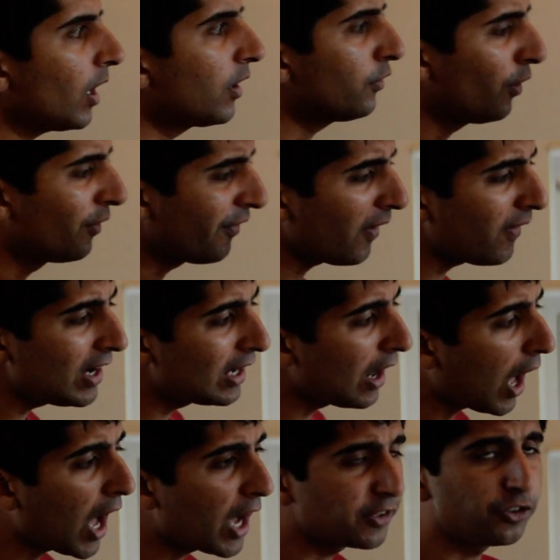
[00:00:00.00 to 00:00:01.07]
So a very
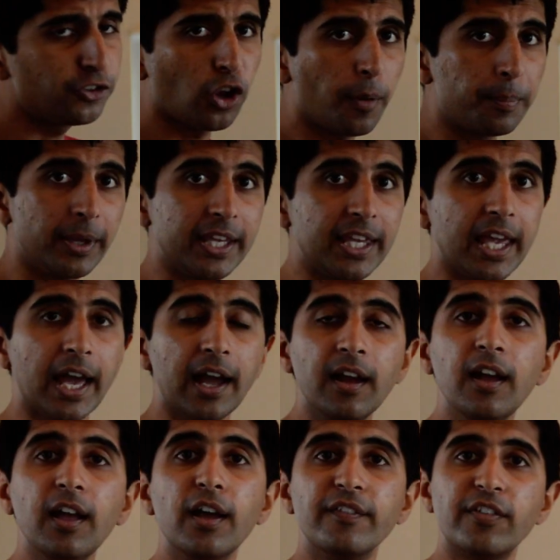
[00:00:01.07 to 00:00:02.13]
large topic here,
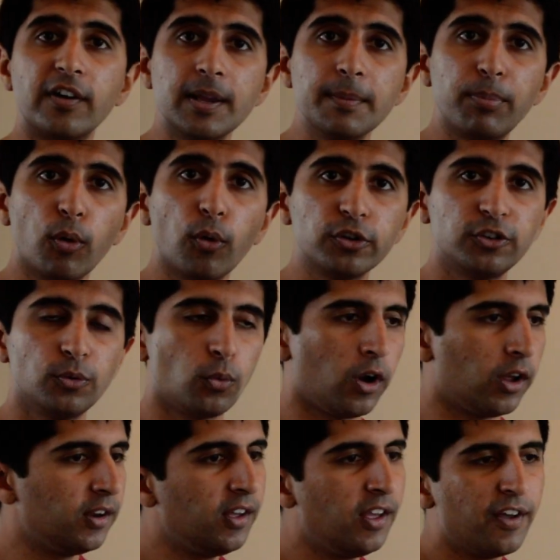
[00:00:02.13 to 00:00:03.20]
very important
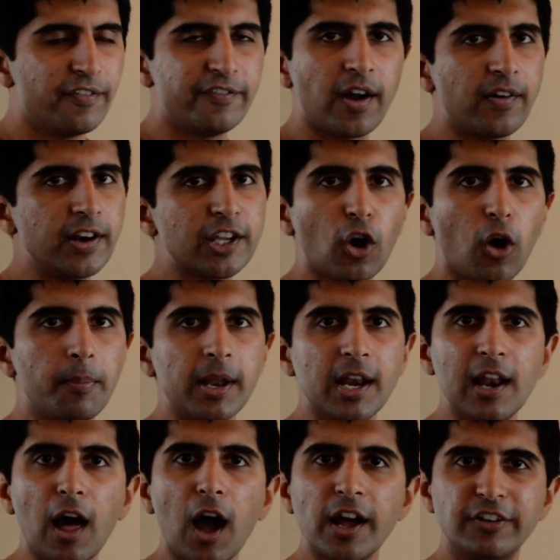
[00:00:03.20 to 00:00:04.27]
one, very
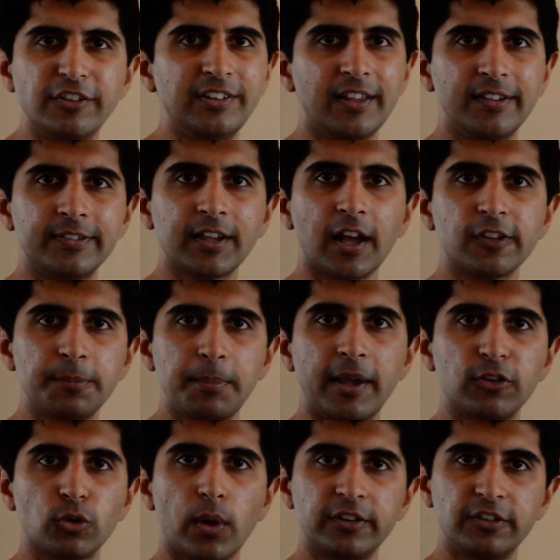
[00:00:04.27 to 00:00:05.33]
common large
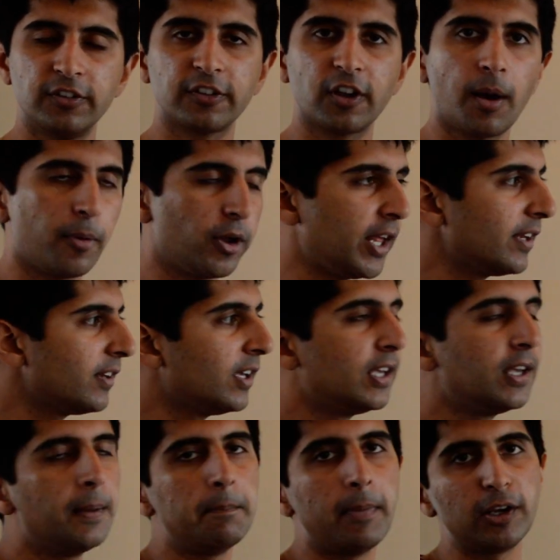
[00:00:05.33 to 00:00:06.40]
discuss-based questions come on it.
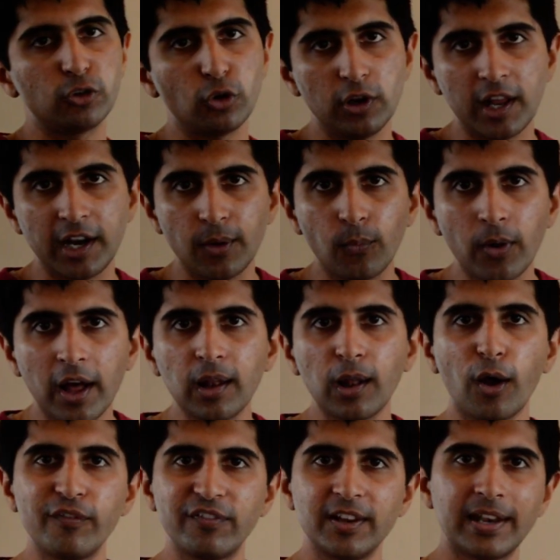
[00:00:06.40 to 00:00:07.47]
Make sure you learn it well,
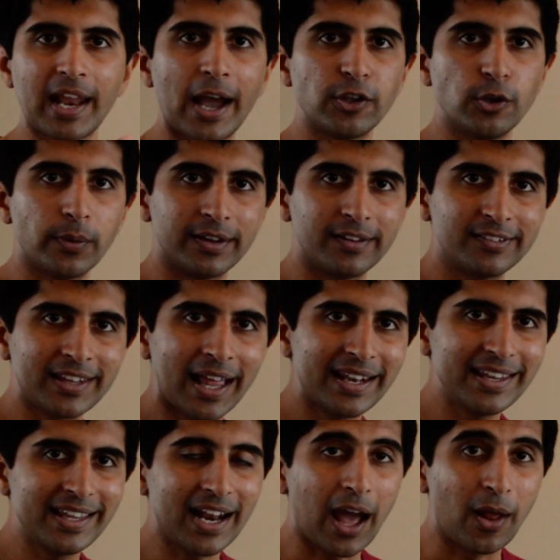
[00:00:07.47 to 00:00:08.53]
hopefully now you
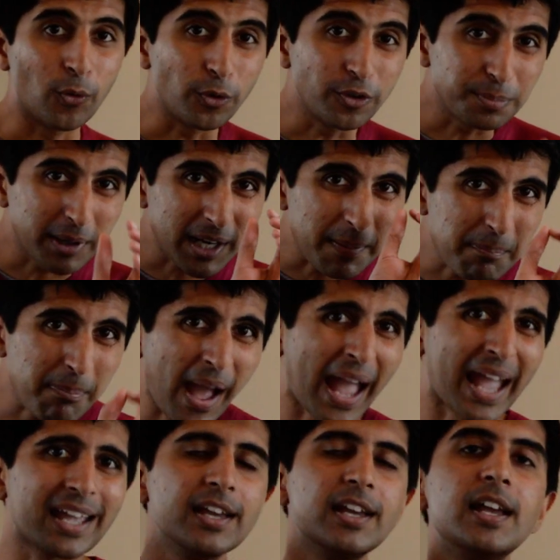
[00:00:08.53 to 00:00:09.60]
understand it, and always bring it
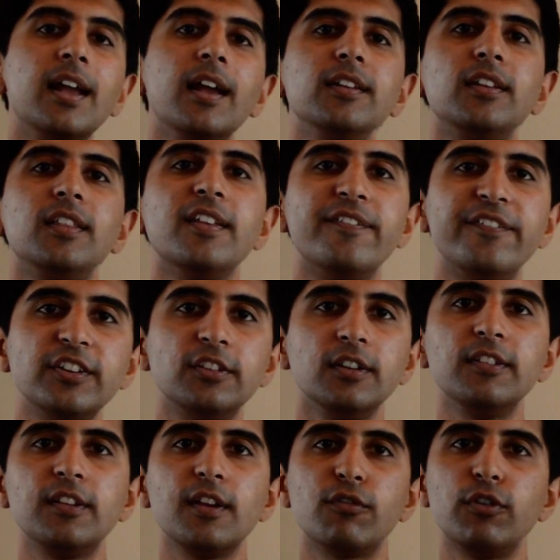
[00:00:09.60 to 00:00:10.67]
back to the
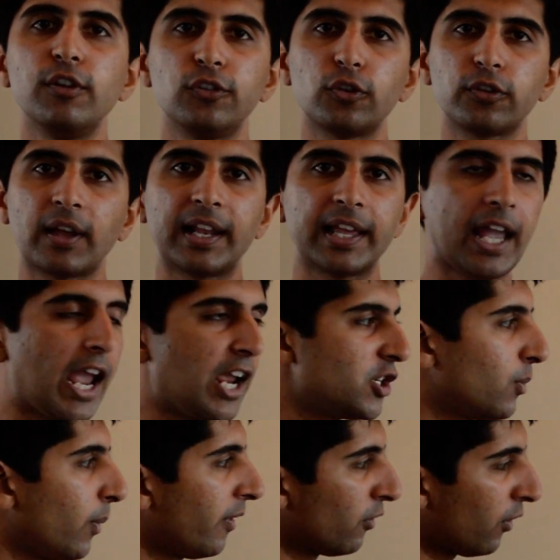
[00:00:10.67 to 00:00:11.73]
efficiency of resource
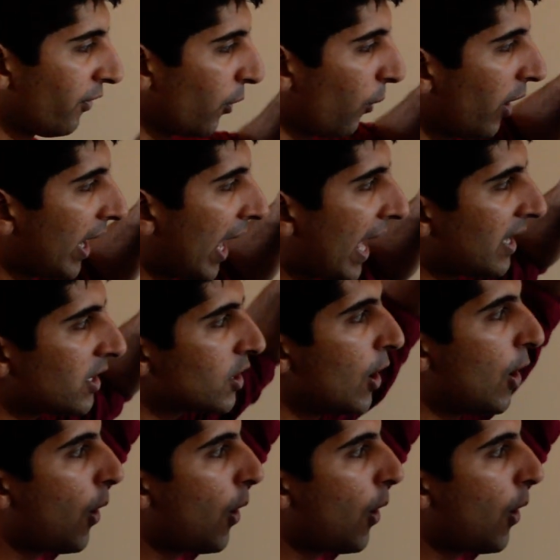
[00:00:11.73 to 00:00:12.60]
allocation, whether on the one hand